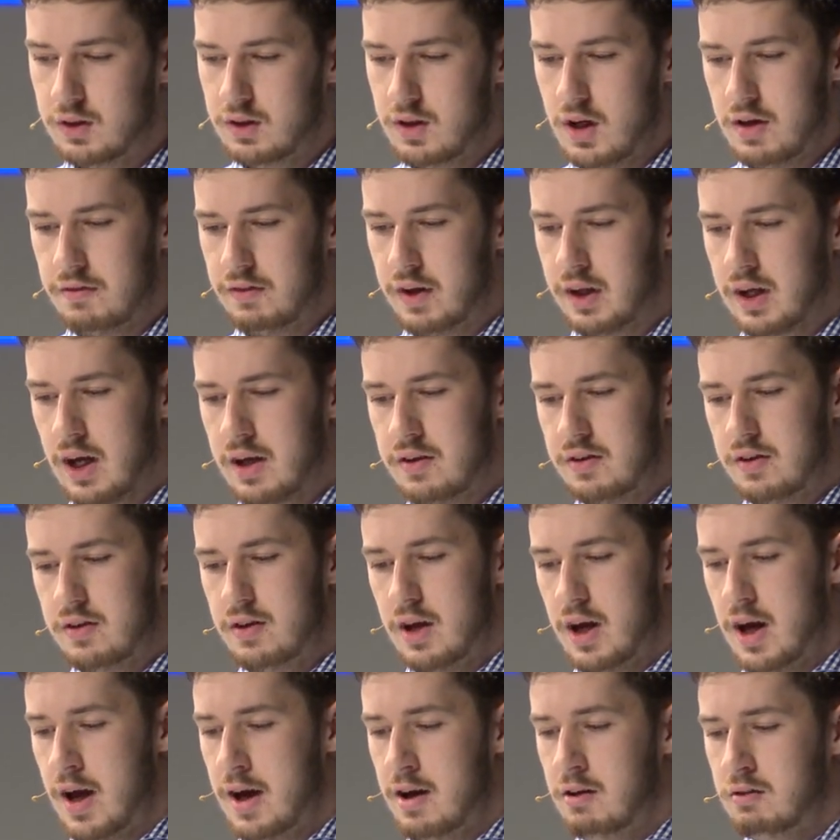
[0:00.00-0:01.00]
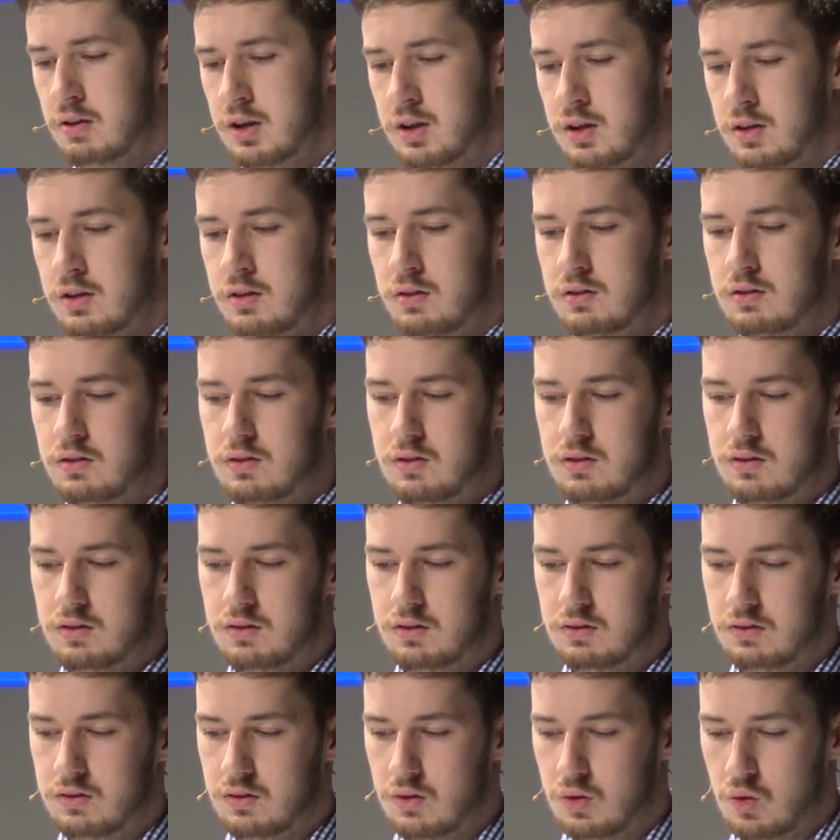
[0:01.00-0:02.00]
If they get an error
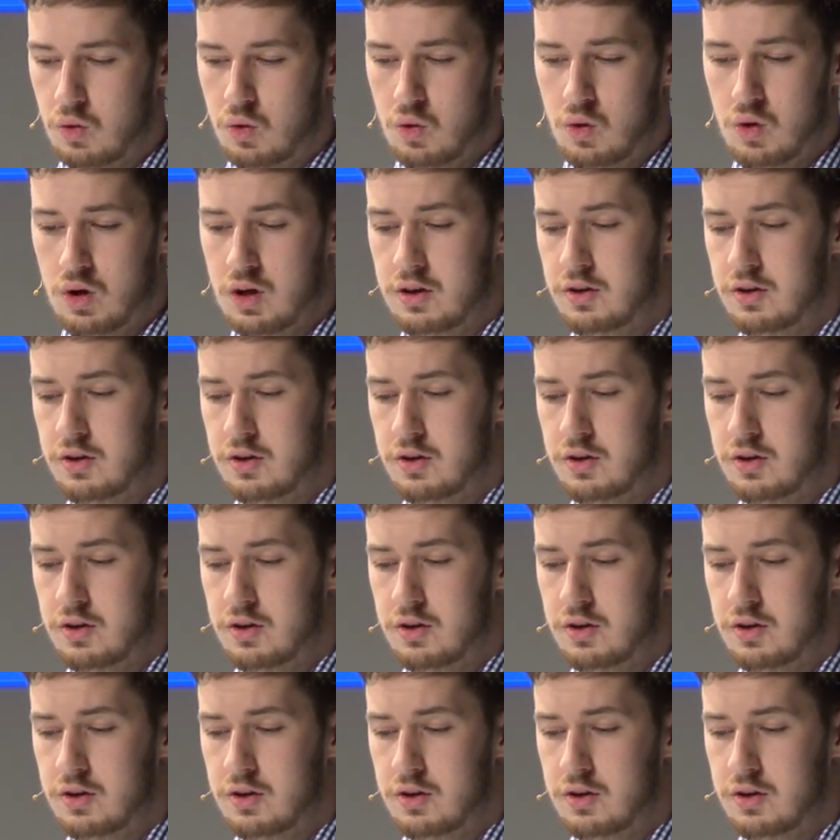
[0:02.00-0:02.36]
or